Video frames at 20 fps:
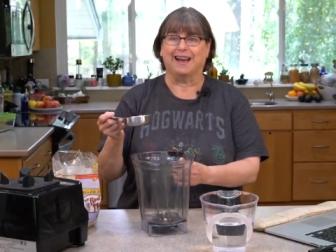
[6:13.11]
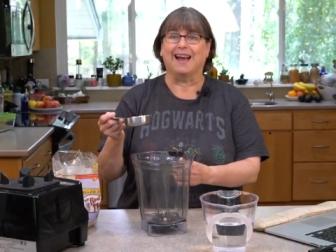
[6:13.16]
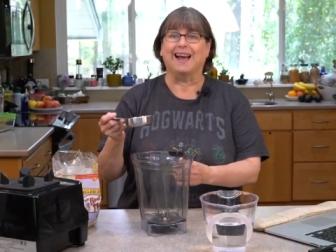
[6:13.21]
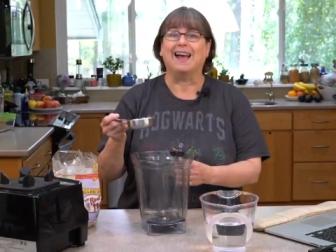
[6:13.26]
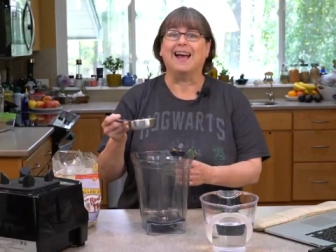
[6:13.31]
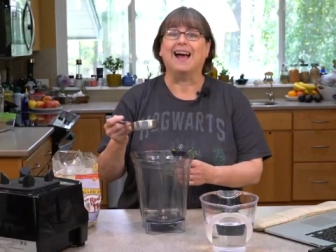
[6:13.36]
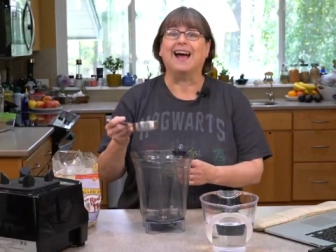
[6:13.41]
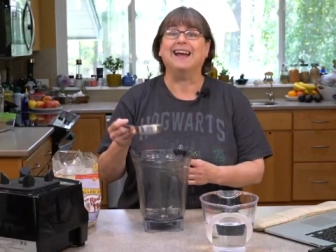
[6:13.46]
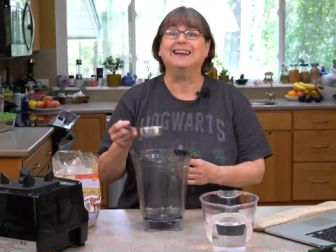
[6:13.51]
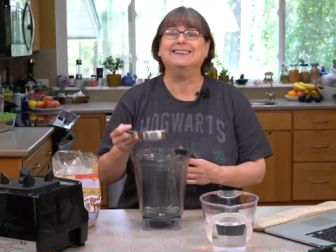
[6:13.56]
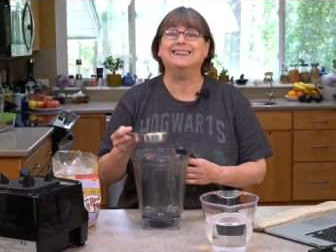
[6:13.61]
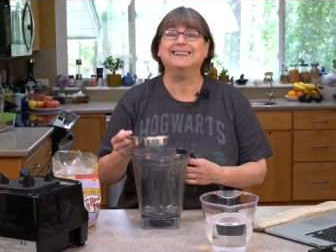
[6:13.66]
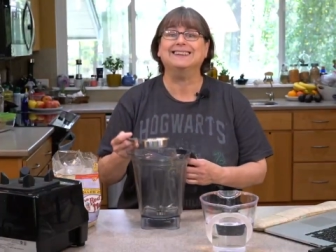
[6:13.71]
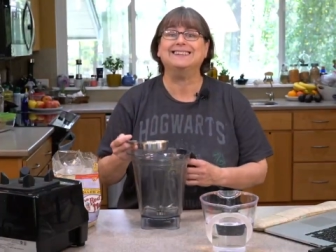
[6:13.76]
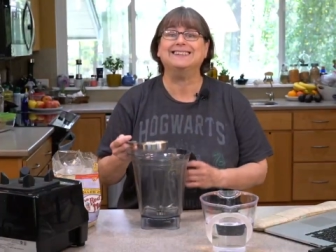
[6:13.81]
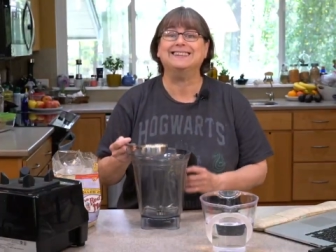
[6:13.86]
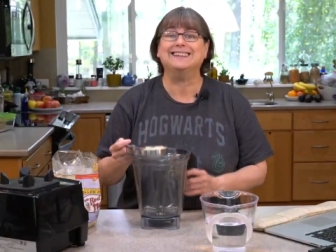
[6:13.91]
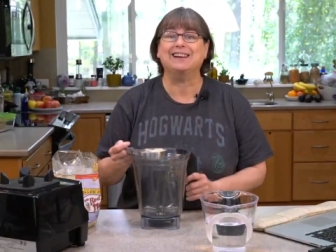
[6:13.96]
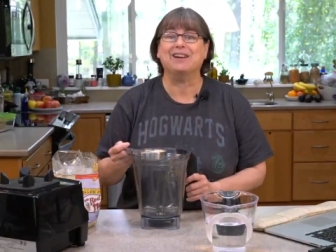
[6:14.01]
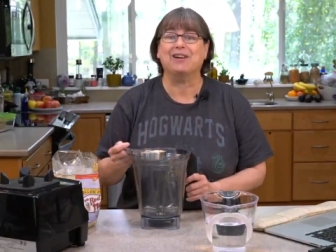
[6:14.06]
I, I did
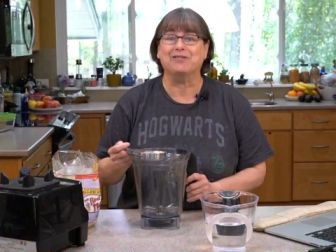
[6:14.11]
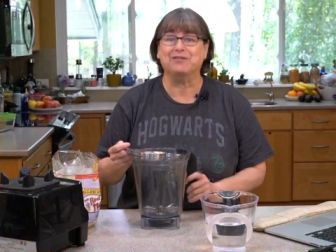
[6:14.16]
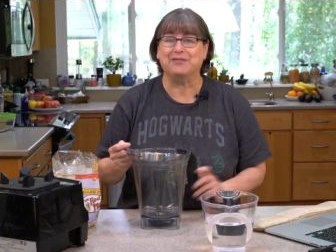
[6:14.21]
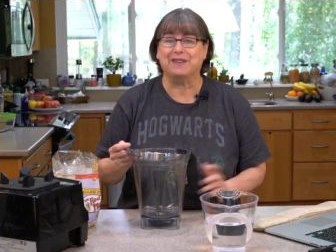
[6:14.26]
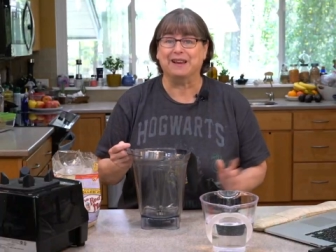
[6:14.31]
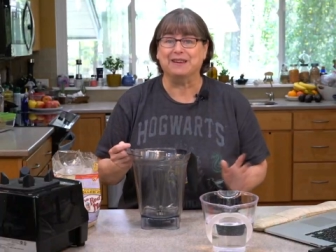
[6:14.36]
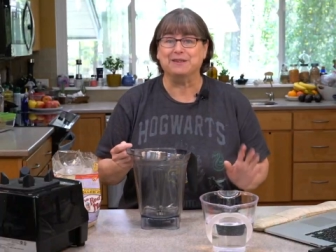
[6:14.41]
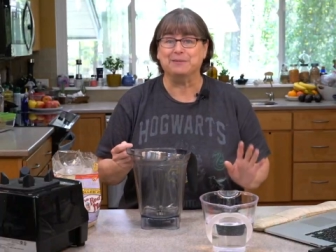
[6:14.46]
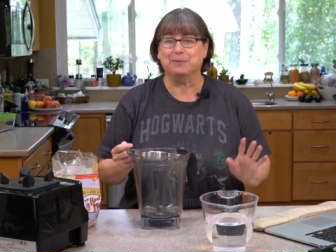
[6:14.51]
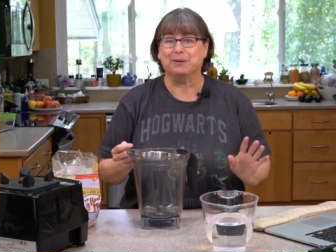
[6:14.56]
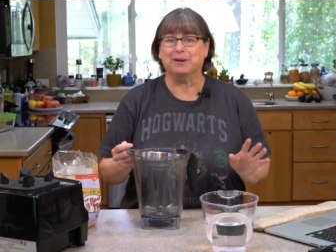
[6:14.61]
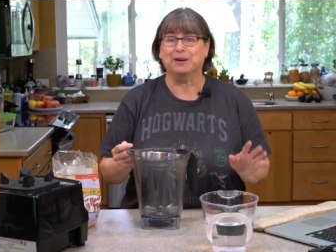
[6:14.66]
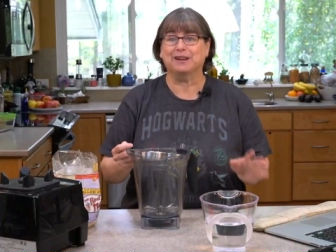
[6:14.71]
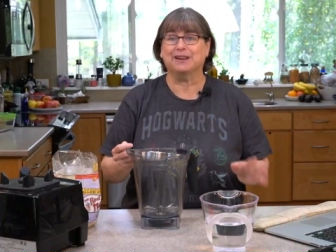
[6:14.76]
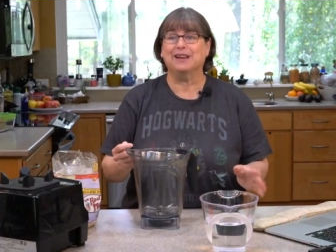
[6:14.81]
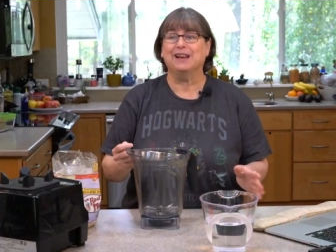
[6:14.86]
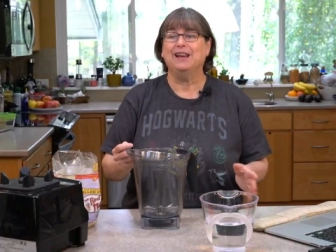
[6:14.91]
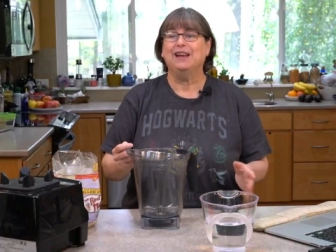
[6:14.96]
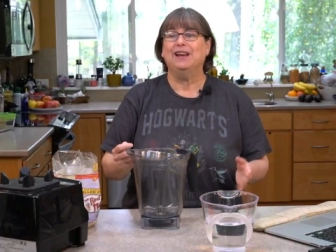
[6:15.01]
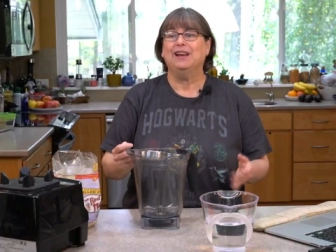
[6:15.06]
see on Facebook
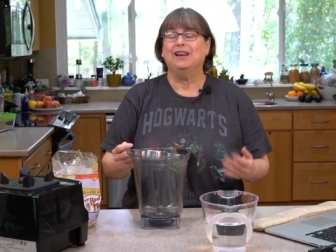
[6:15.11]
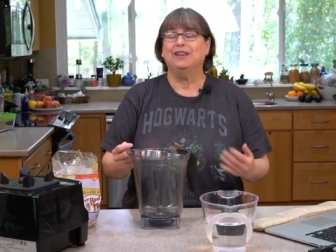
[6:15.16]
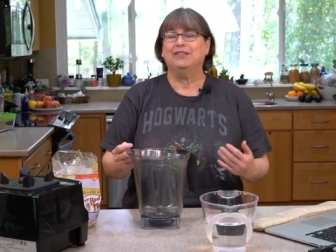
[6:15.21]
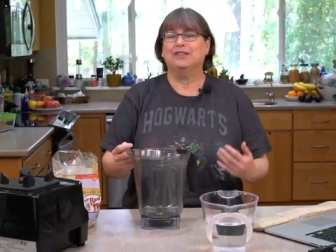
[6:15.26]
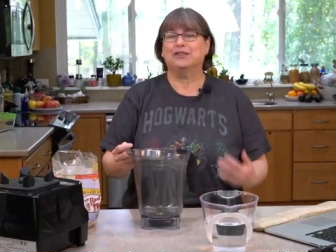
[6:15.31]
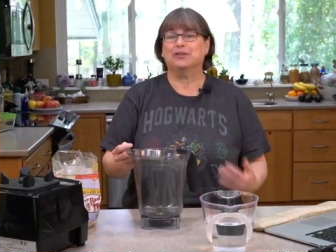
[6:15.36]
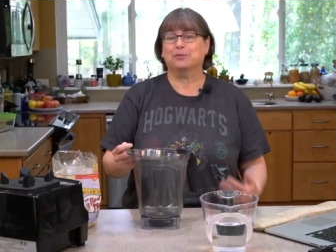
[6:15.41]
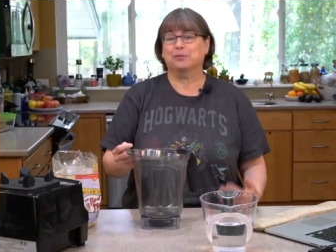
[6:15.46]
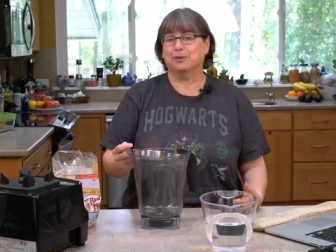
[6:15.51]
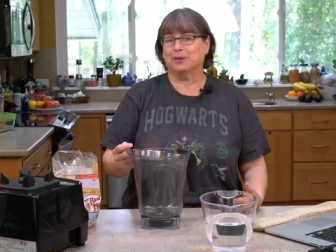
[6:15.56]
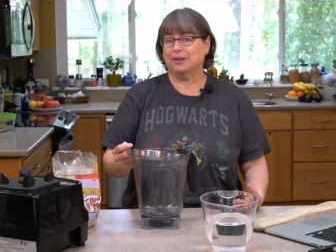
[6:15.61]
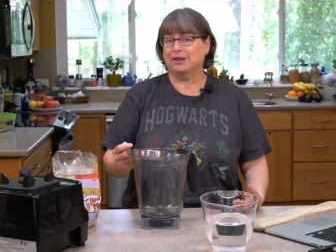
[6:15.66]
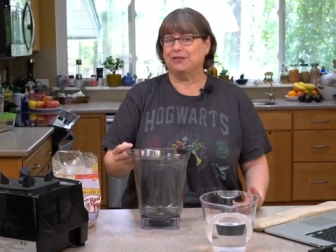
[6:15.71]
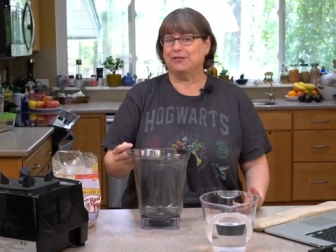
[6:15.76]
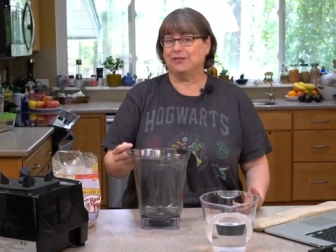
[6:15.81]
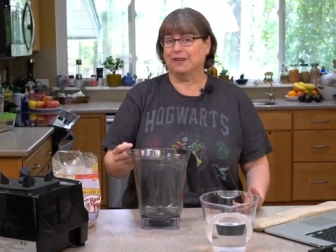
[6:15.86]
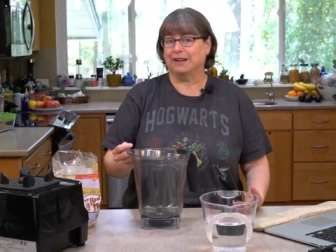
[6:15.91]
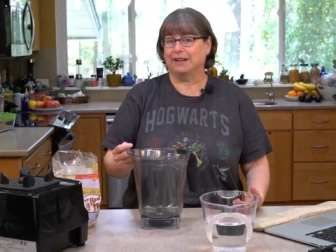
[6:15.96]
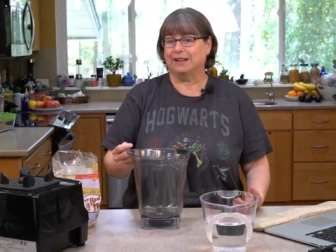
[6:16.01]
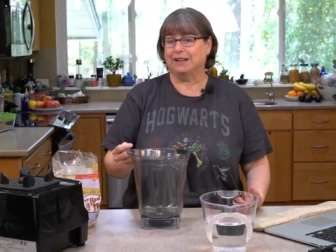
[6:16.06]
this really
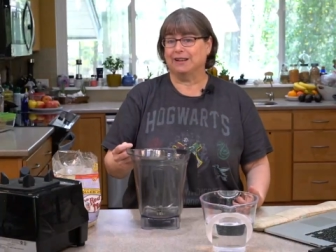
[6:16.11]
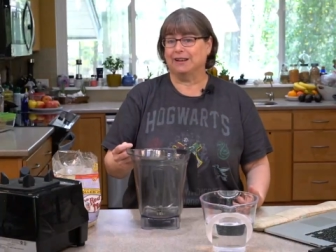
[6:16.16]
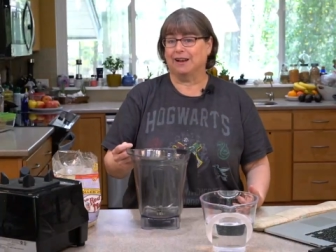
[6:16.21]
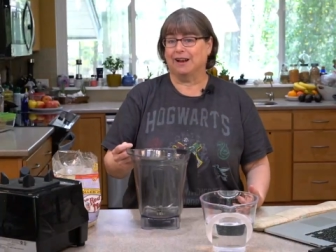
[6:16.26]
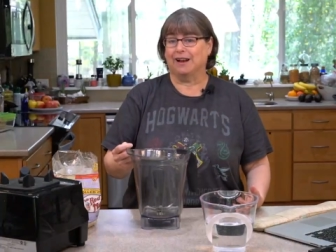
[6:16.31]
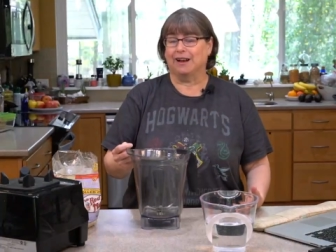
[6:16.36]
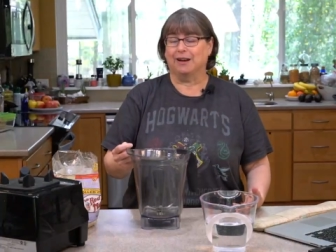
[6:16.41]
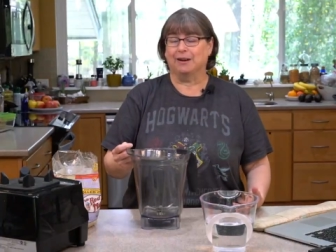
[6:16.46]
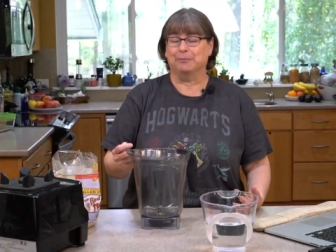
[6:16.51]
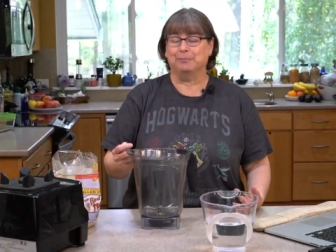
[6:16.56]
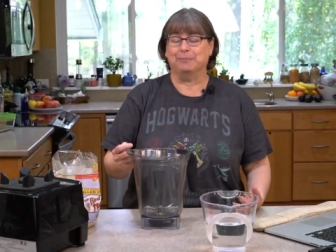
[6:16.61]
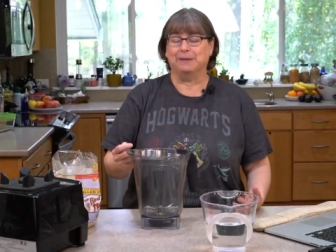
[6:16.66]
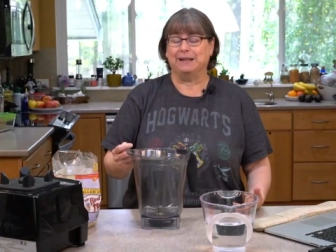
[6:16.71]
funny uh, meme.